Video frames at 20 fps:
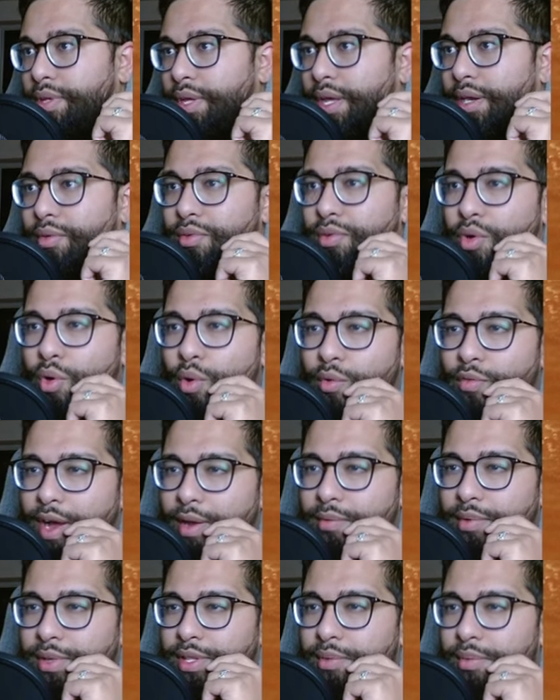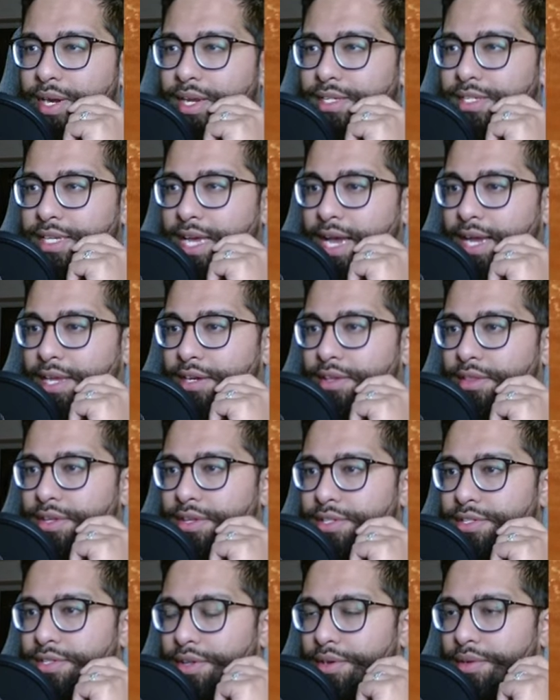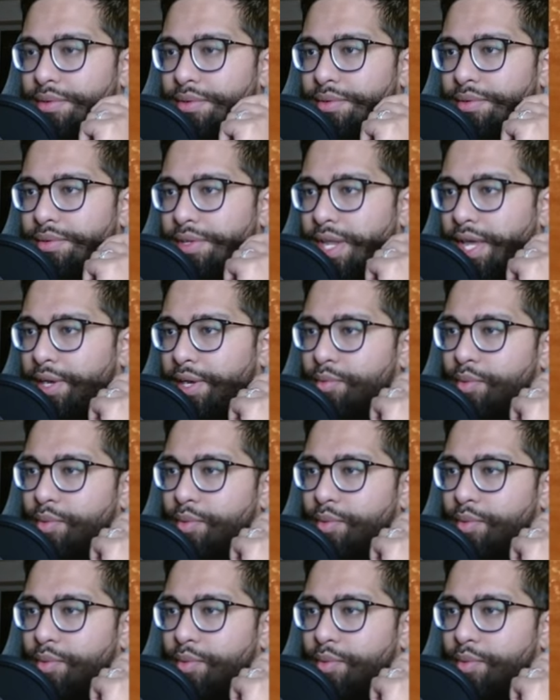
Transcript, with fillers: I don't know if I really want to attack into this, though. Like,